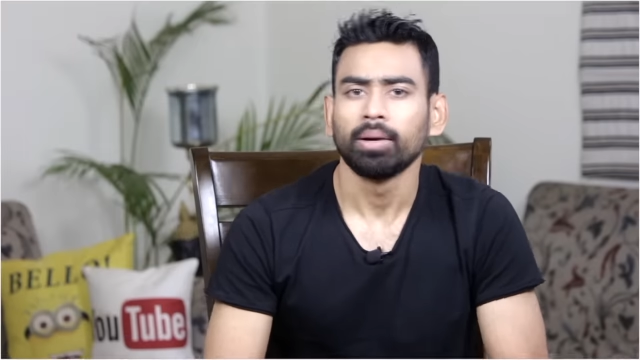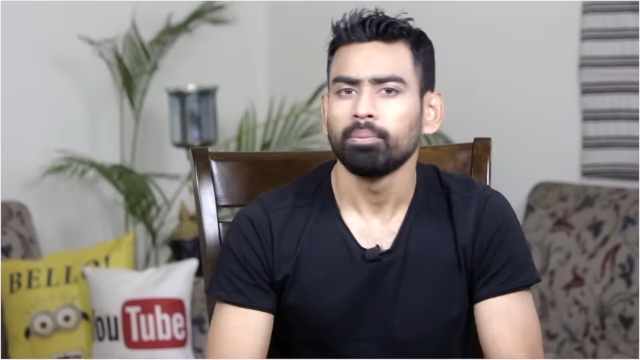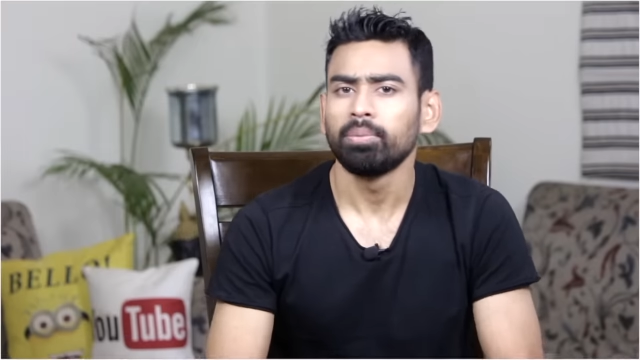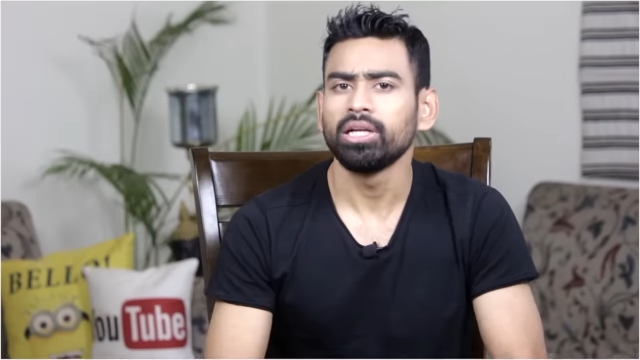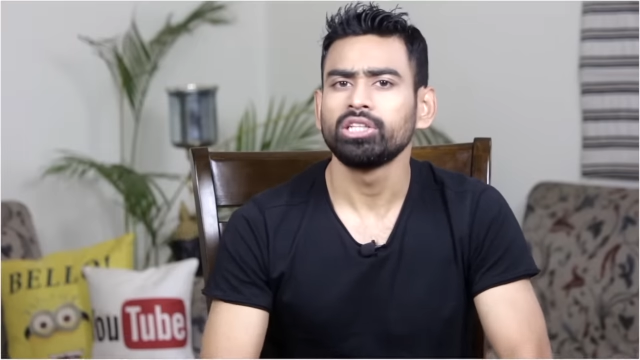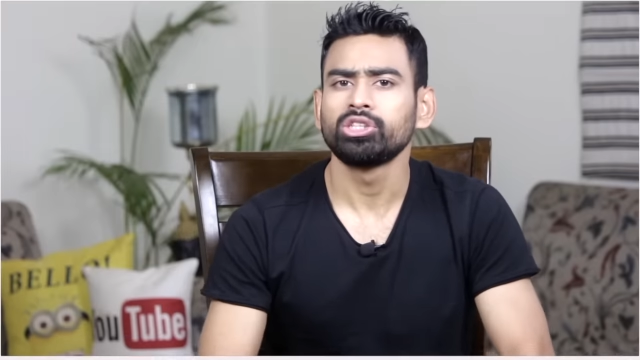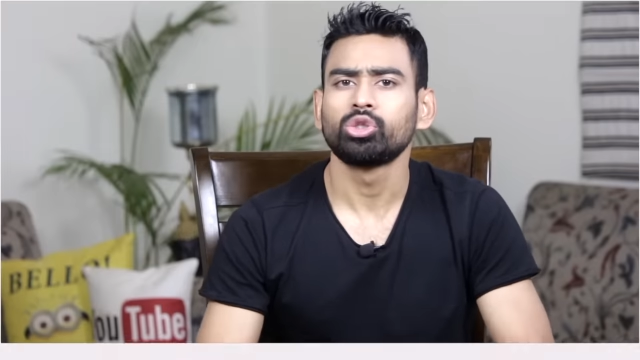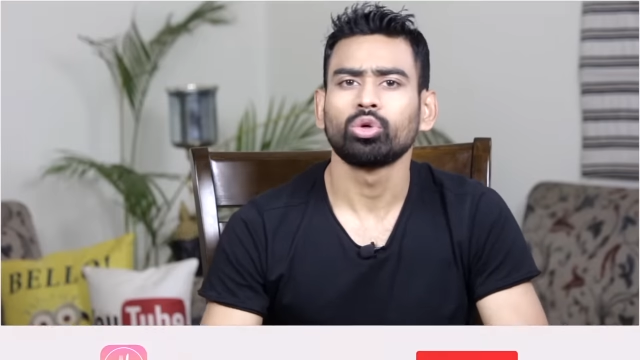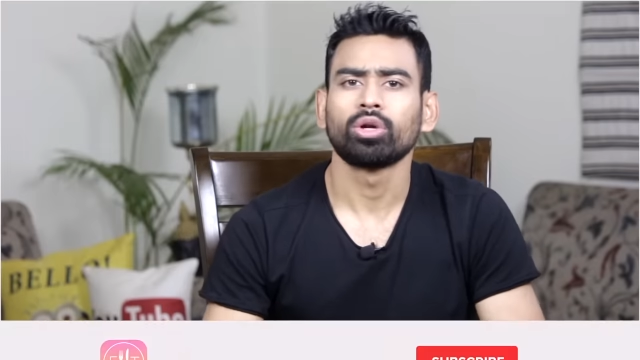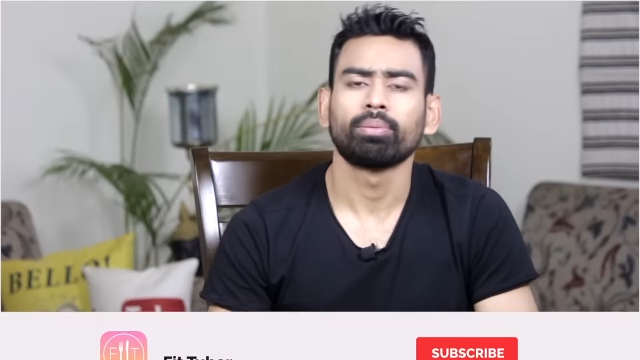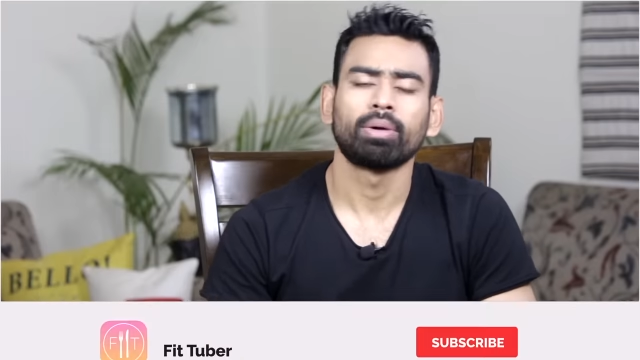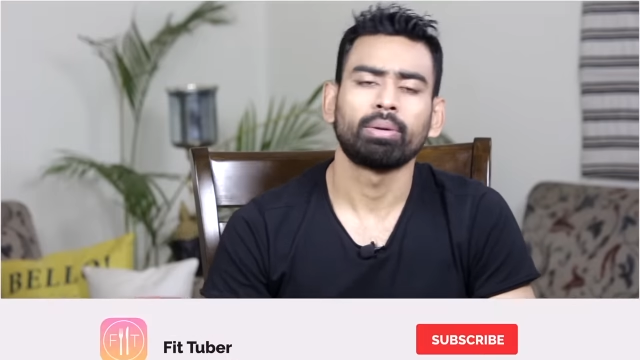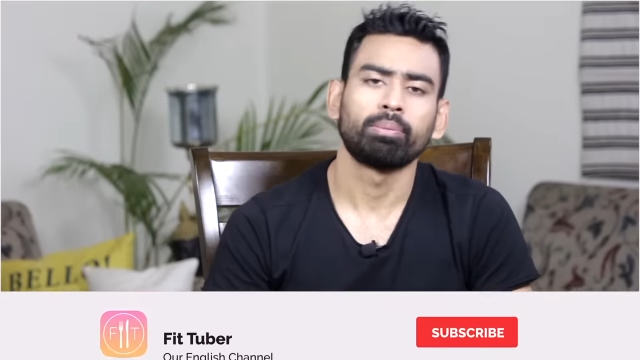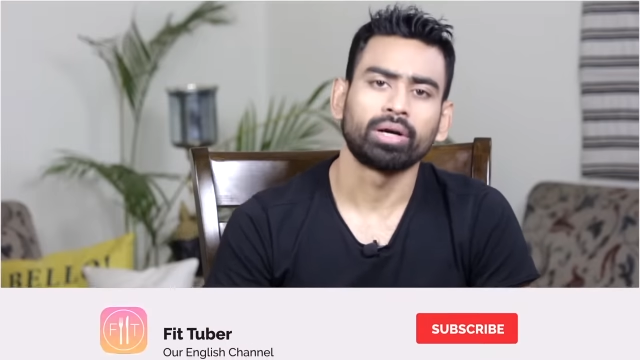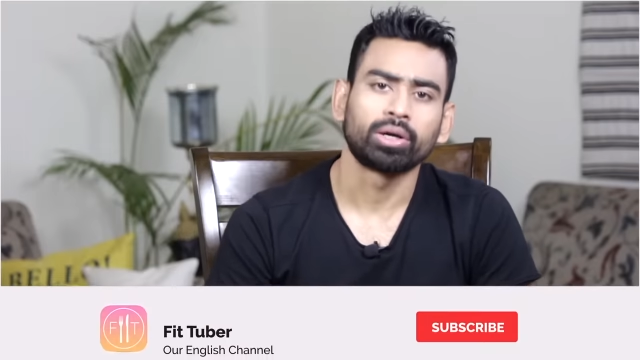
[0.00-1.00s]
Please do
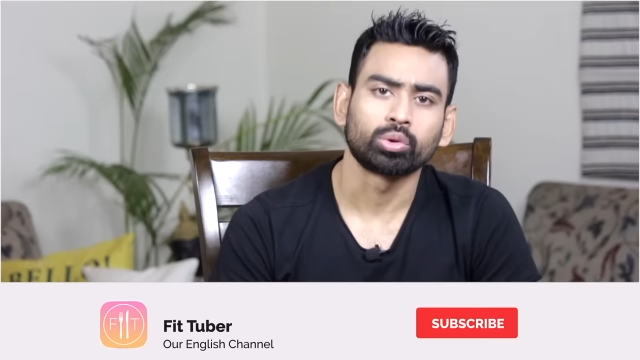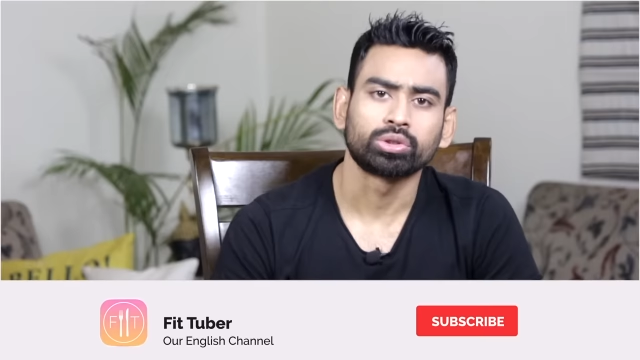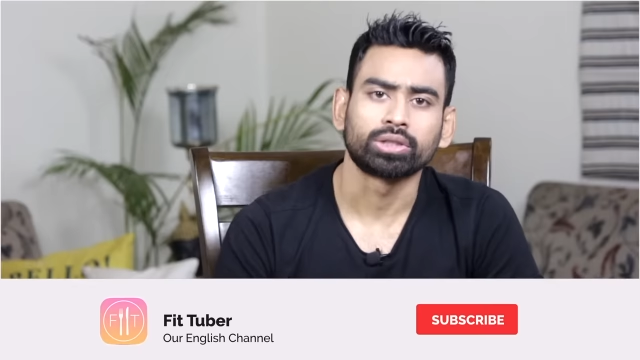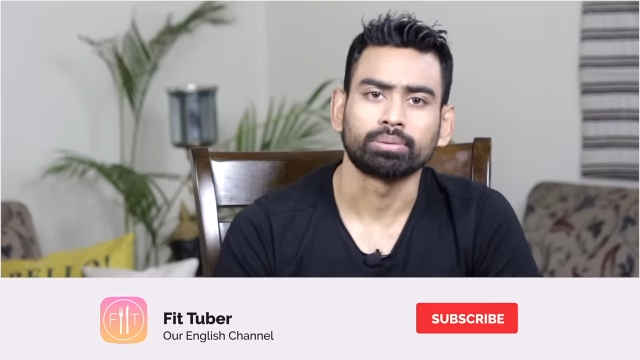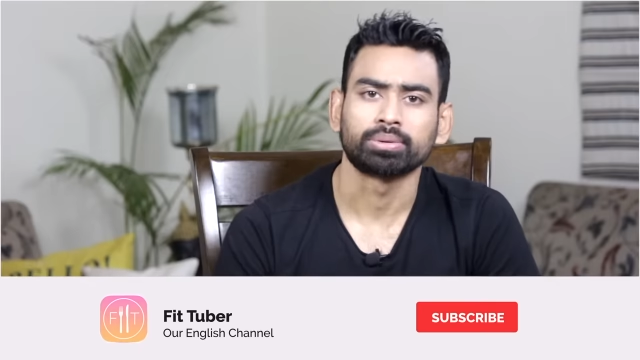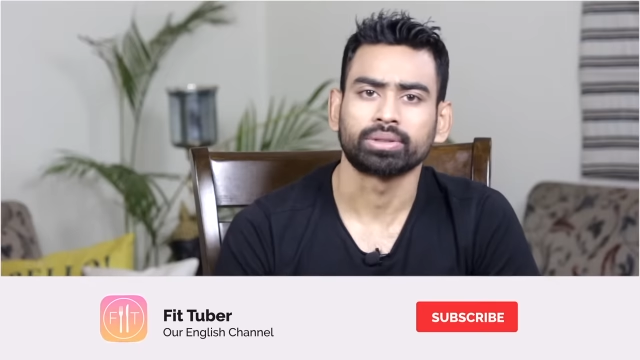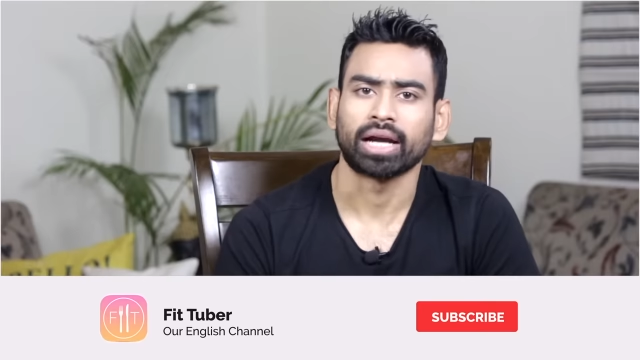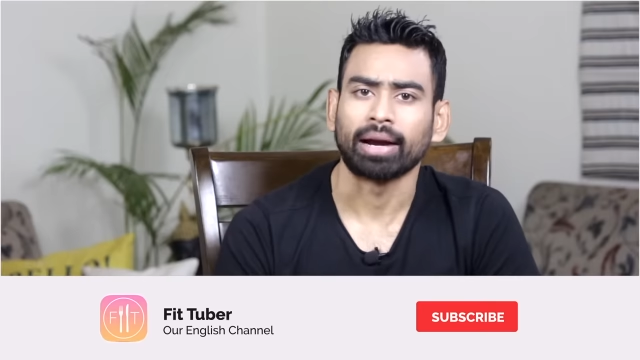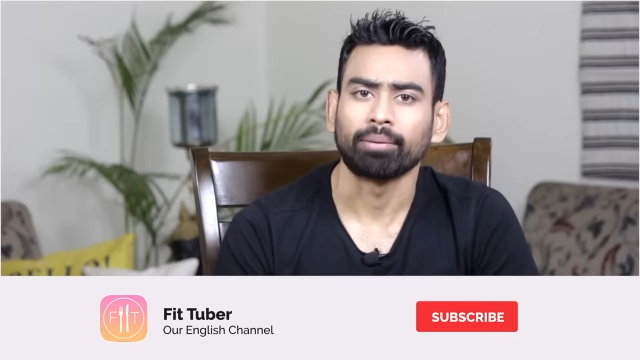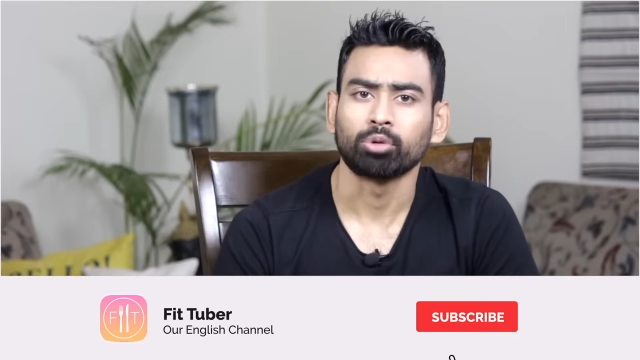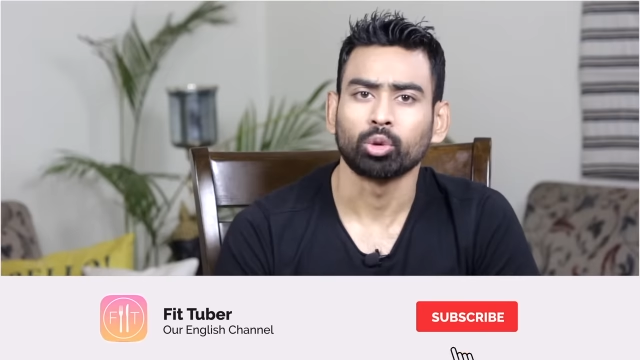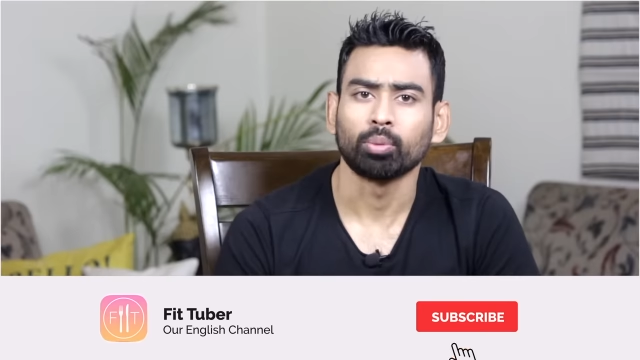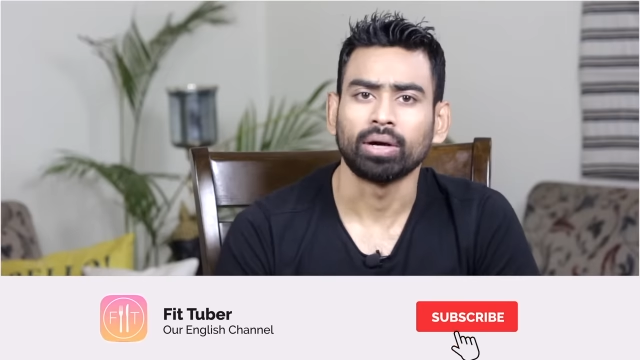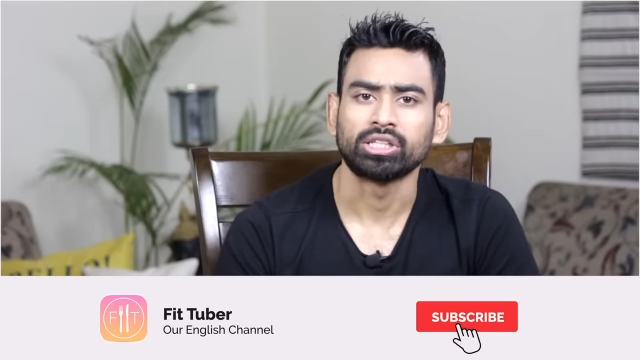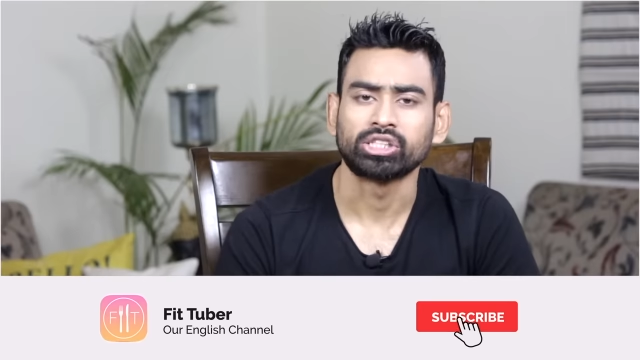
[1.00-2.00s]
remember to subscribe
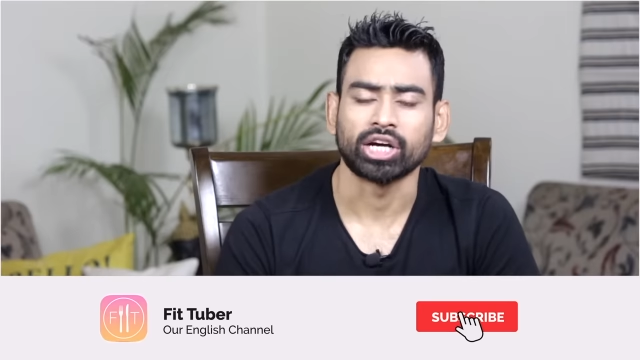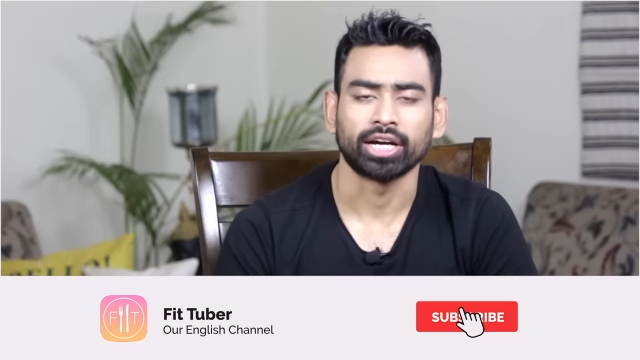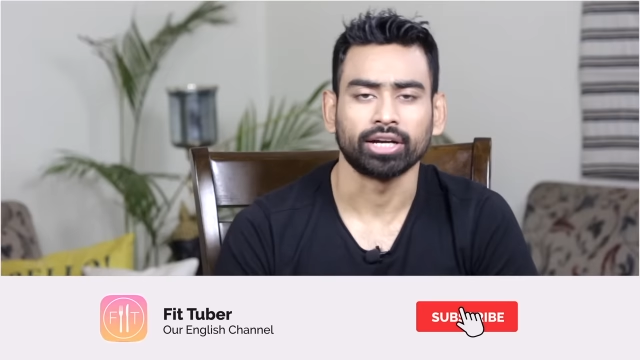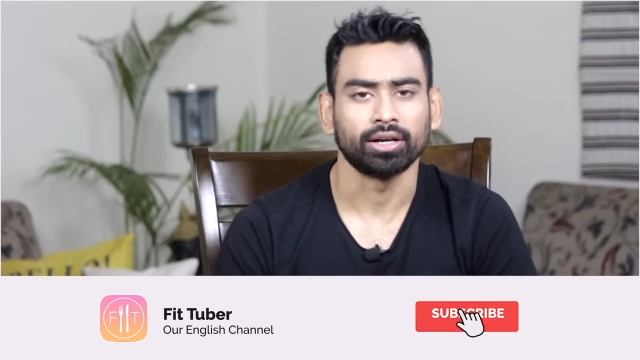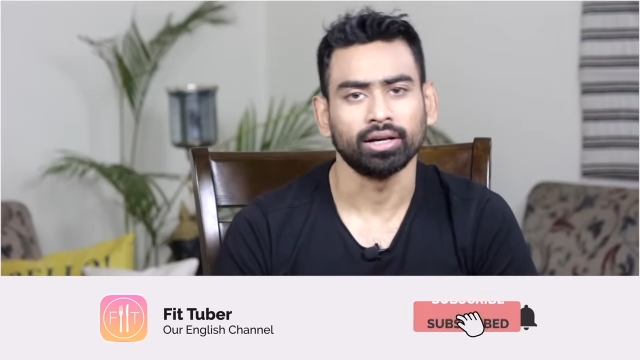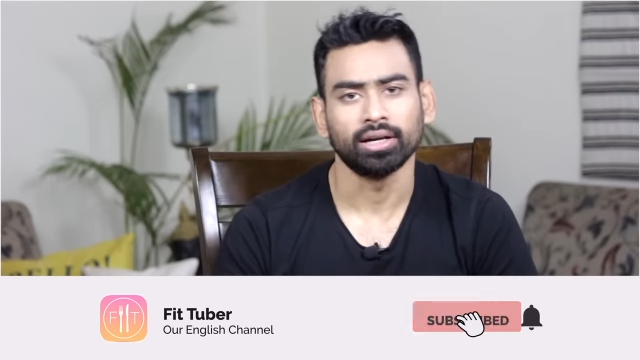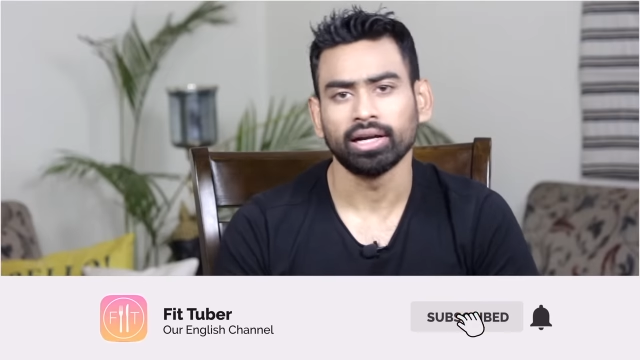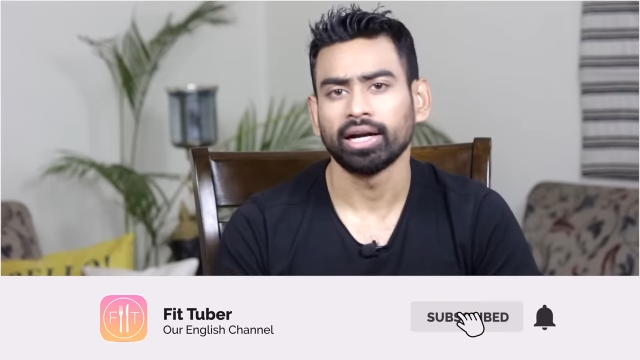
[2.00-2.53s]
to my channel,